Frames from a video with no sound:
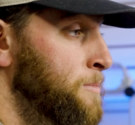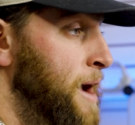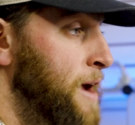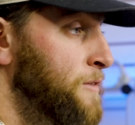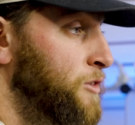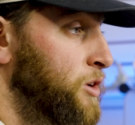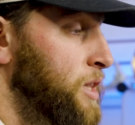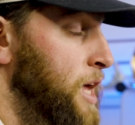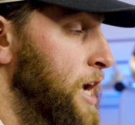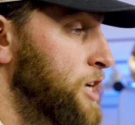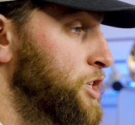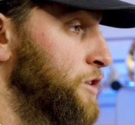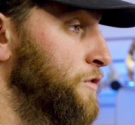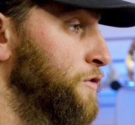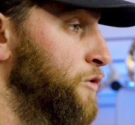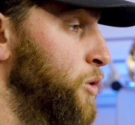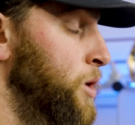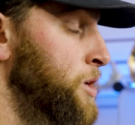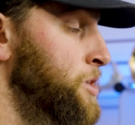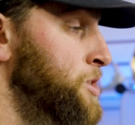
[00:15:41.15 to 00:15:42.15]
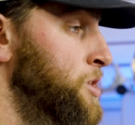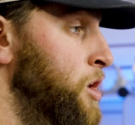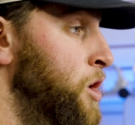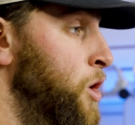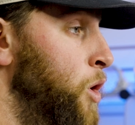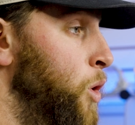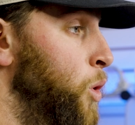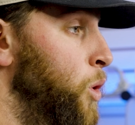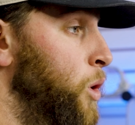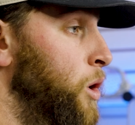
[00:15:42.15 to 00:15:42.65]
Maverik Logik Force
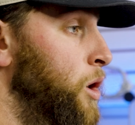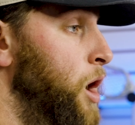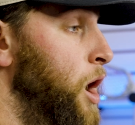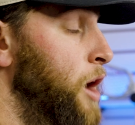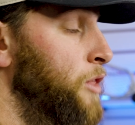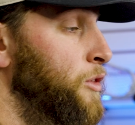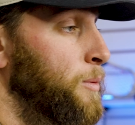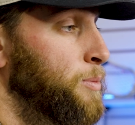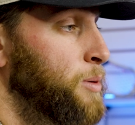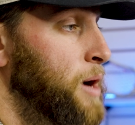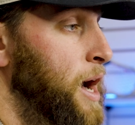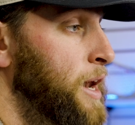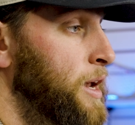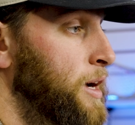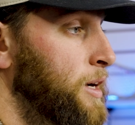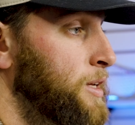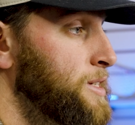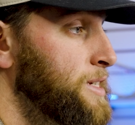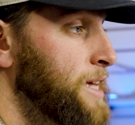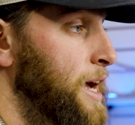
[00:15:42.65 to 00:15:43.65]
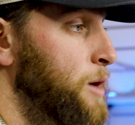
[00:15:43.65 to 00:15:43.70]
or other products